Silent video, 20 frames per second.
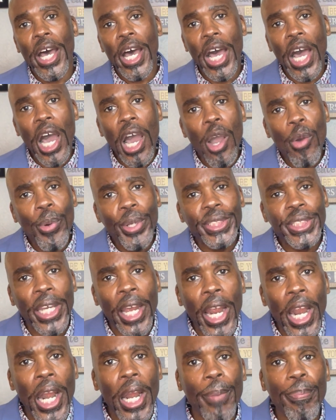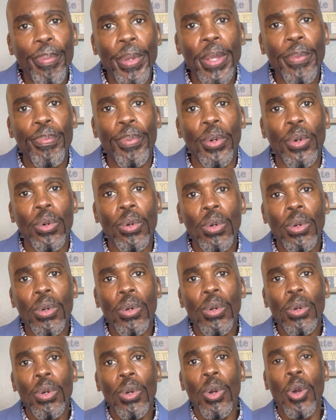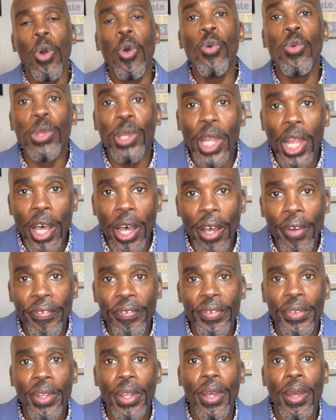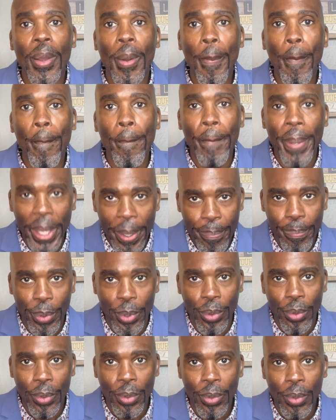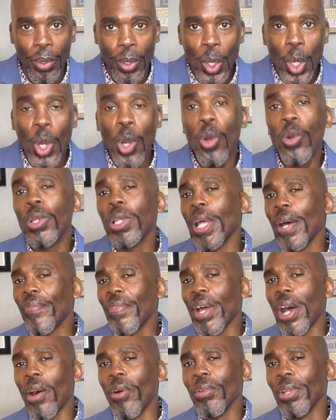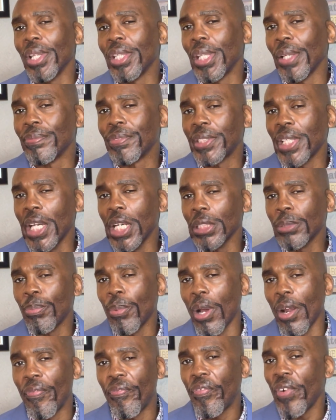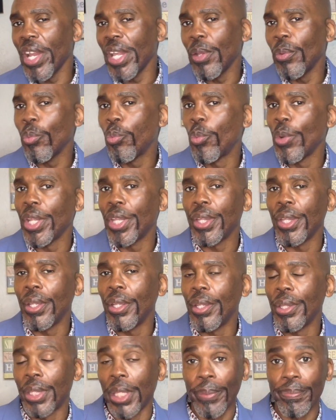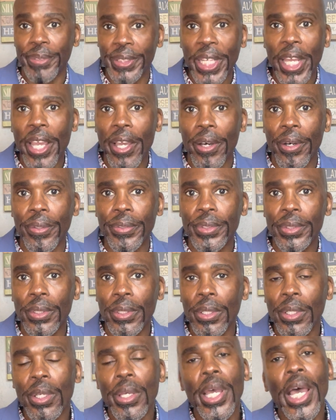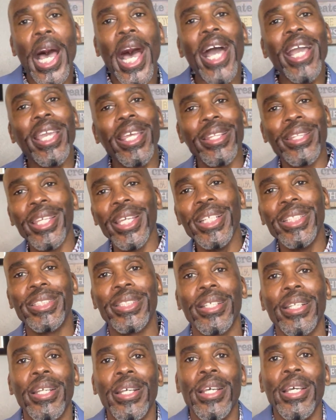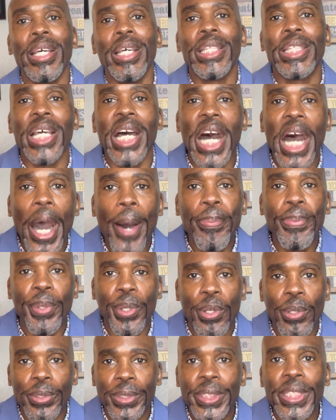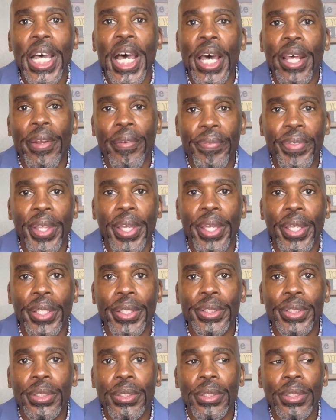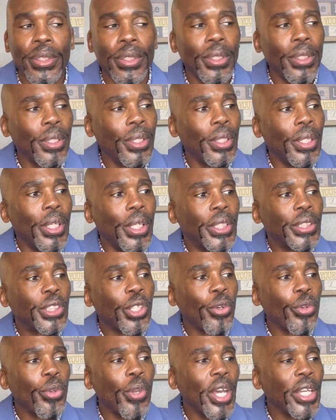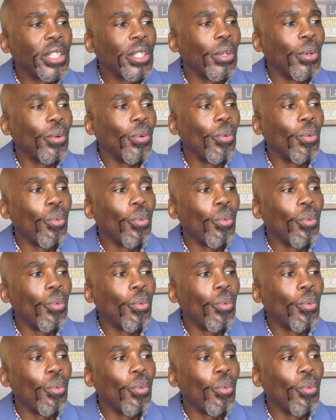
I always hired people who love people, who love not only themselves, but are friends with themselves. I can teach the optical side of things. So you have to